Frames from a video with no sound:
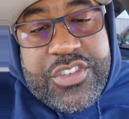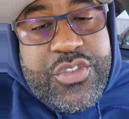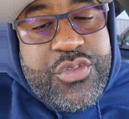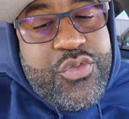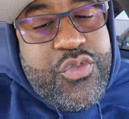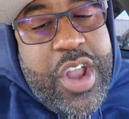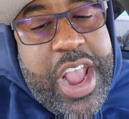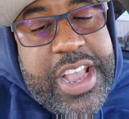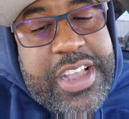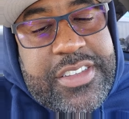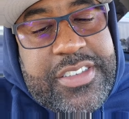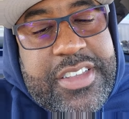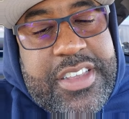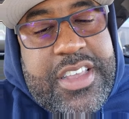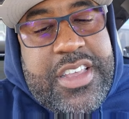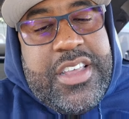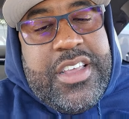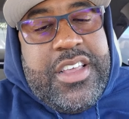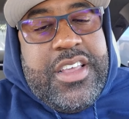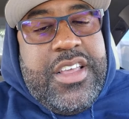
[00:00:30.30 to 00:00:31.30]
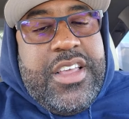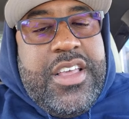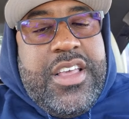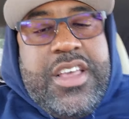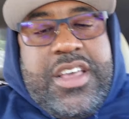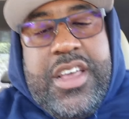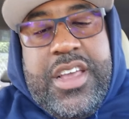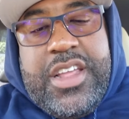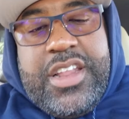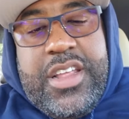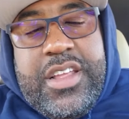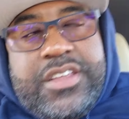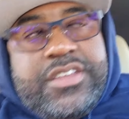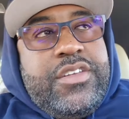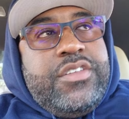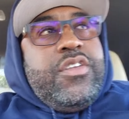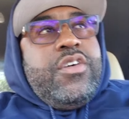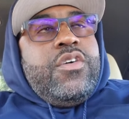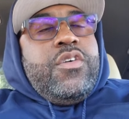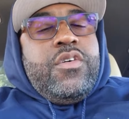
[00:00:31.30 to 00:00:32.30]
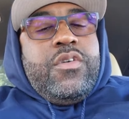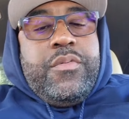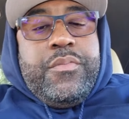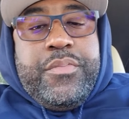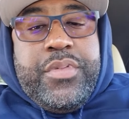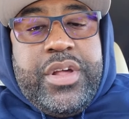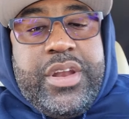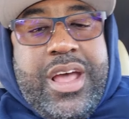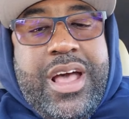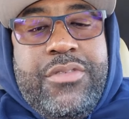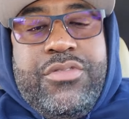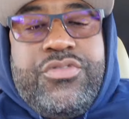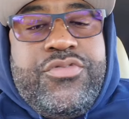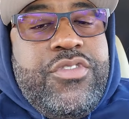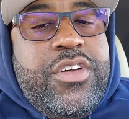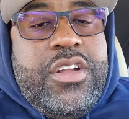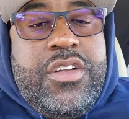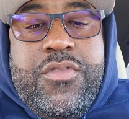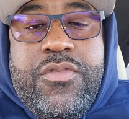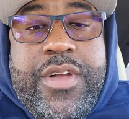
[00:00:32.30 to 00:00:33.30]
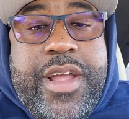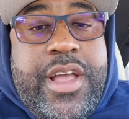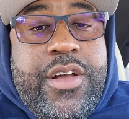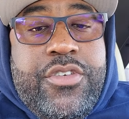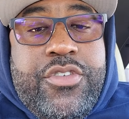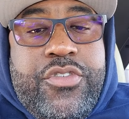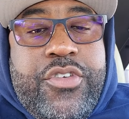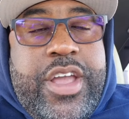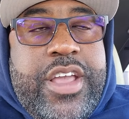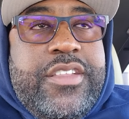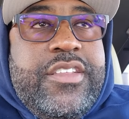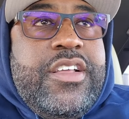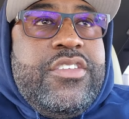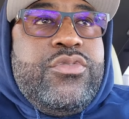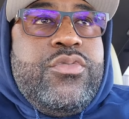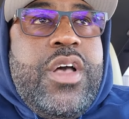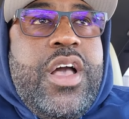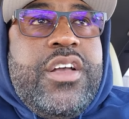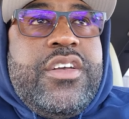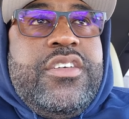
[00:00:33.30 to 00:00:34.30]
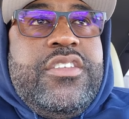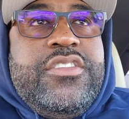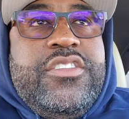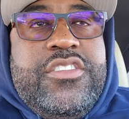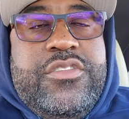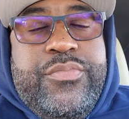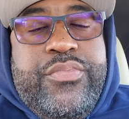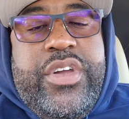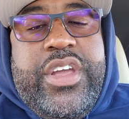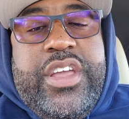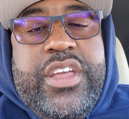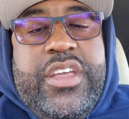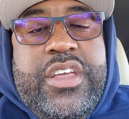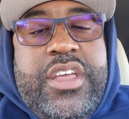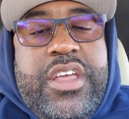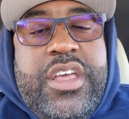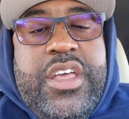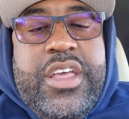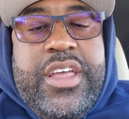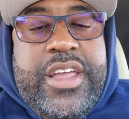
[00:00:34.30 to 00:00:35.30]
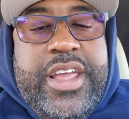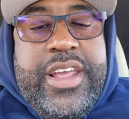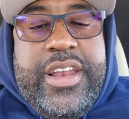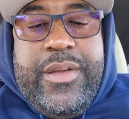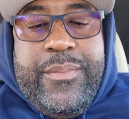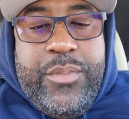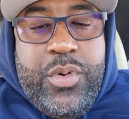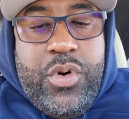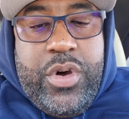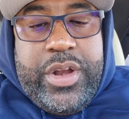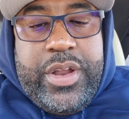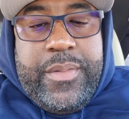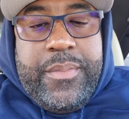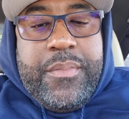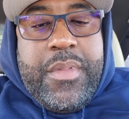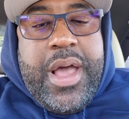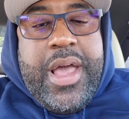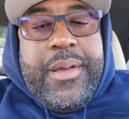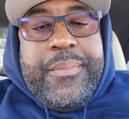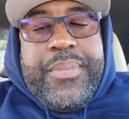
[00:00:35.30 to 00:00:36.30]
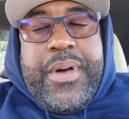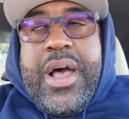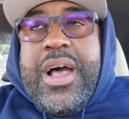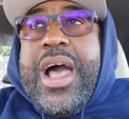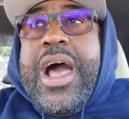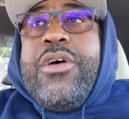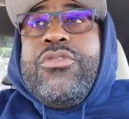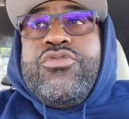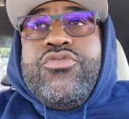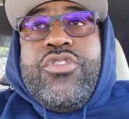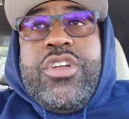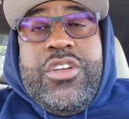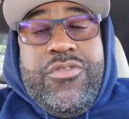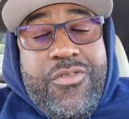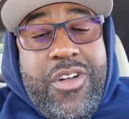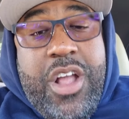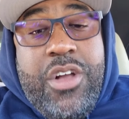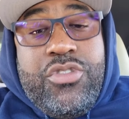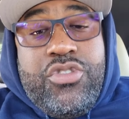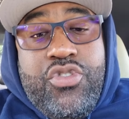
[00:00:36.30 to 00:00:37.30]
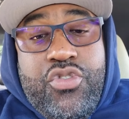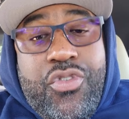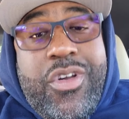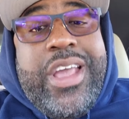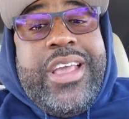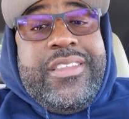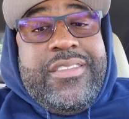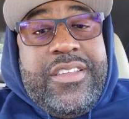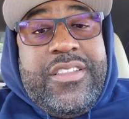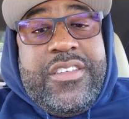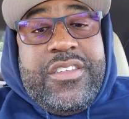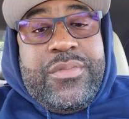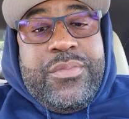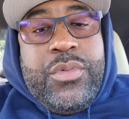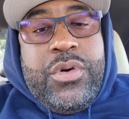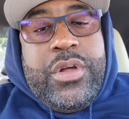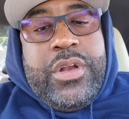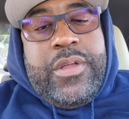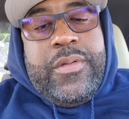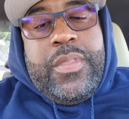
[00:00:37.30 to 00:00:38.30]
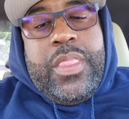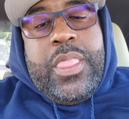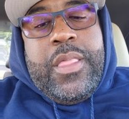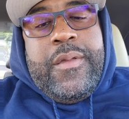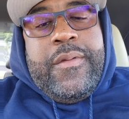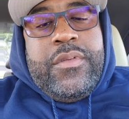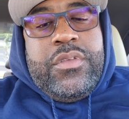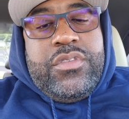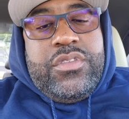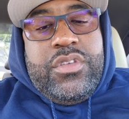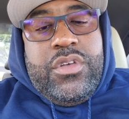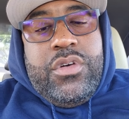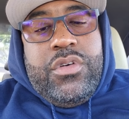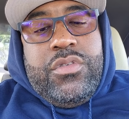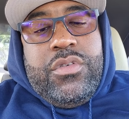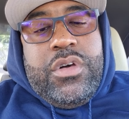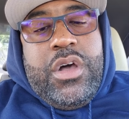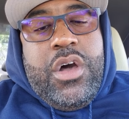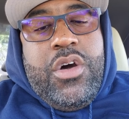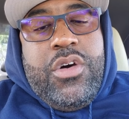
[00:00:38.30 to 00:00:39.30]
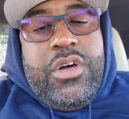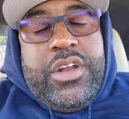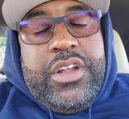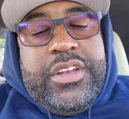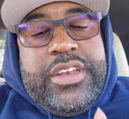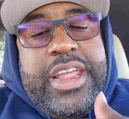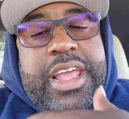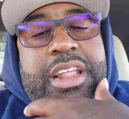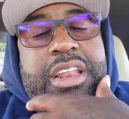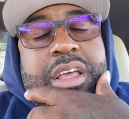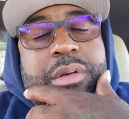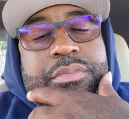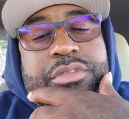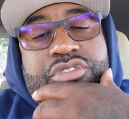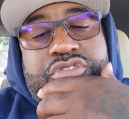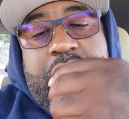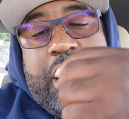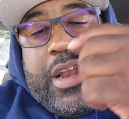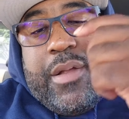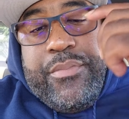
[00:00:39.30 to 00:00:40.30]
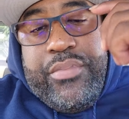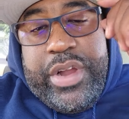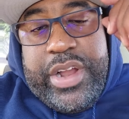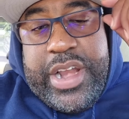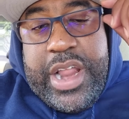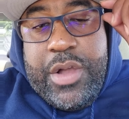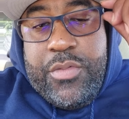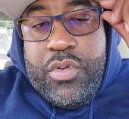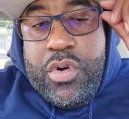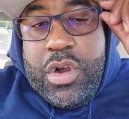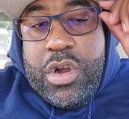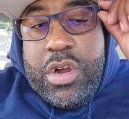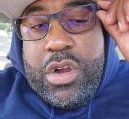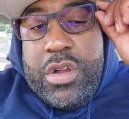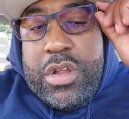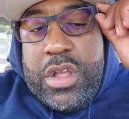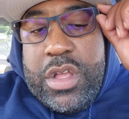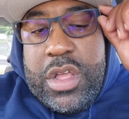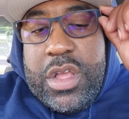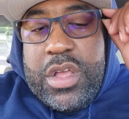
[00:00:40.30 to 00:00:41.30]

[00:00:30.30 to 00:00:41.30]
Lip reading: crazy, you know. But I was running around crazy. That's why I couldn't just bring it in the morning. My apologies. I was running around crazy this morning. So on the daily, I'm going to try to bring that word,